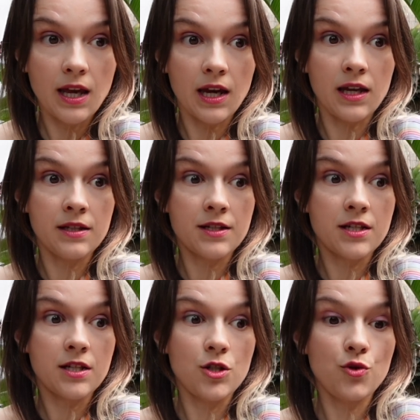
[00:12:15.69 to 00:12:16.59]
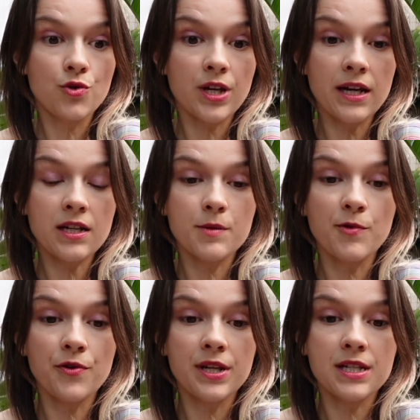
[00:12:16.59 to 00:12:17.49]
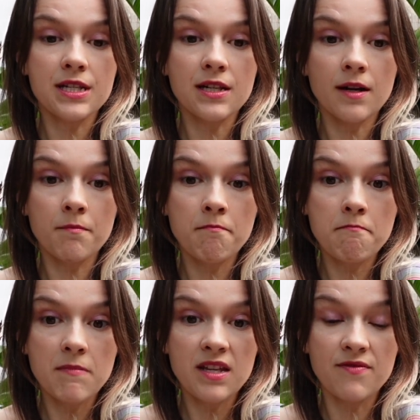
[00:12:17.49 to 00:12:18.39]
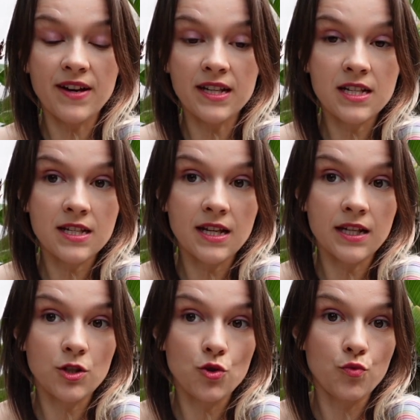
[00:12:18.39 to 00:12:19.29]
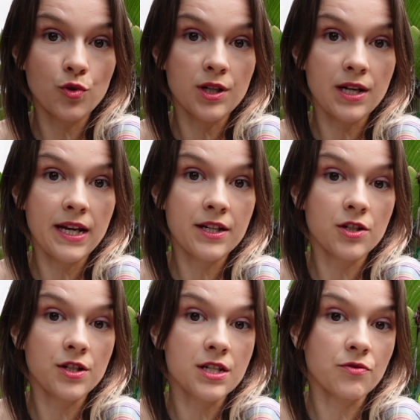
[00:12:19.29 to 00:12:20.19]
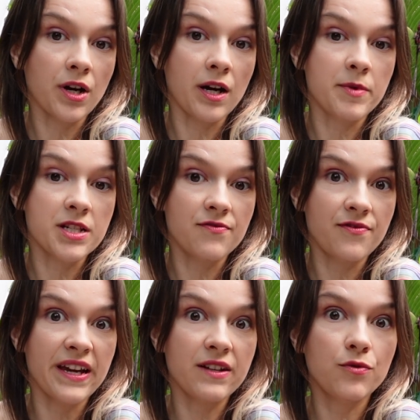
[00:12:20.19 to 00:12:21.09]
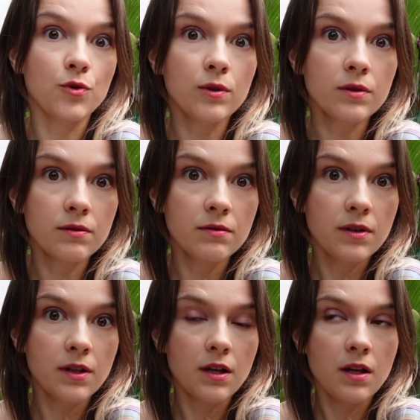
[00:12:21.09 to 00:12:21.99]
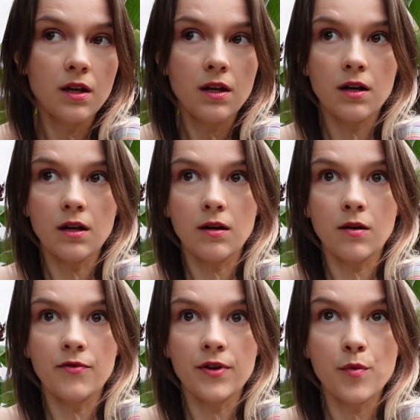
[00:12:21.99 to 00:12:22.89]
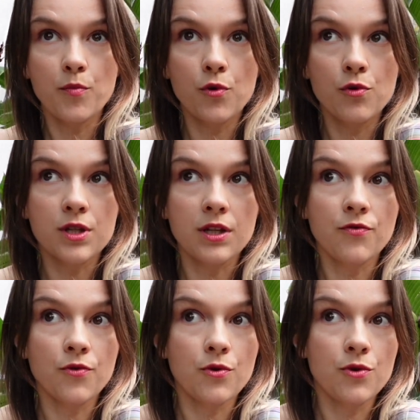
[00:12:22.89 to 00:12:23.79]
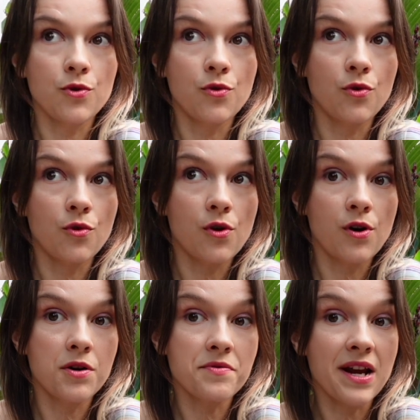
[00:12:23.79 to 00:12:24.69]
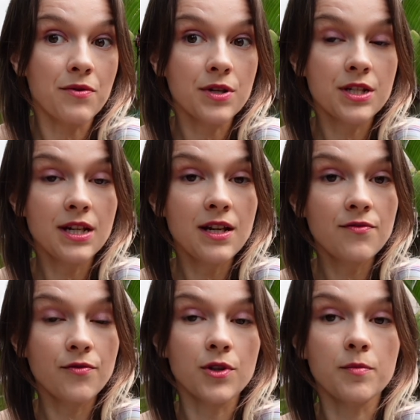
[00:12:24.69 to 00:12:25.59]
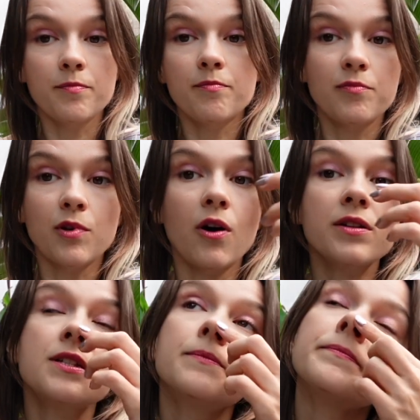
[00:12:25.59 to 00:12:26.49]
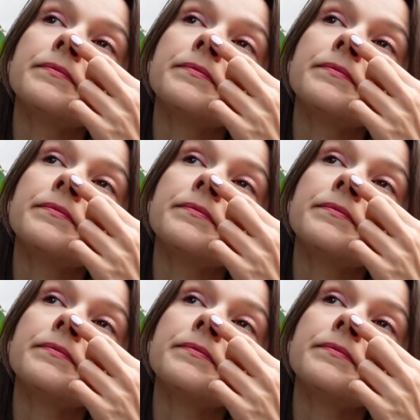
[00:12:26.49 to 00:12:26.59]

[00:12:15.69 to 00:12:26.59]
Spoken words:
And you can experience some events that you would later describe as fateful, very important for your narrative, for the plot.